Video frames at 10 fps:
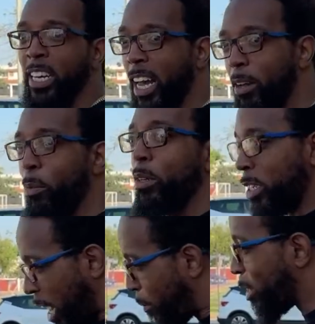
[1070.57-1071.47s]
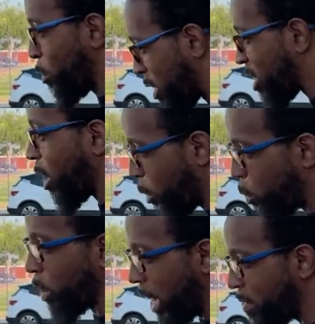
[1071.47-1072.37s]
And y'all been doing this your
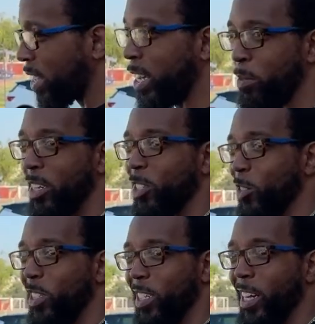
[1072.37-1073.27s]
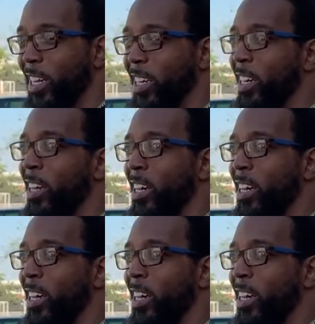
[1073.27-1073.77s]
whole life down there, so it's like,